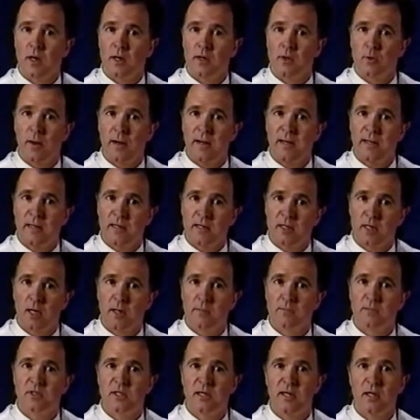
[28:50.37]
gradient
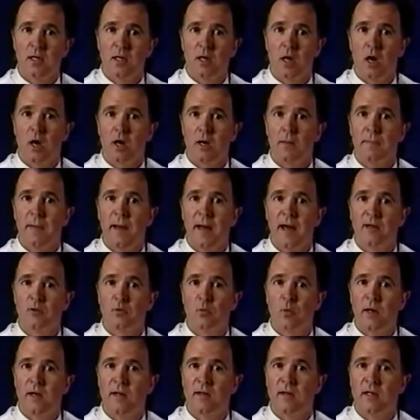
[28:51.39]
comes in along a
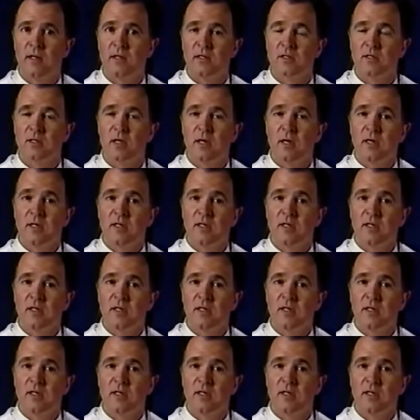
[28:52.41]
pathway that is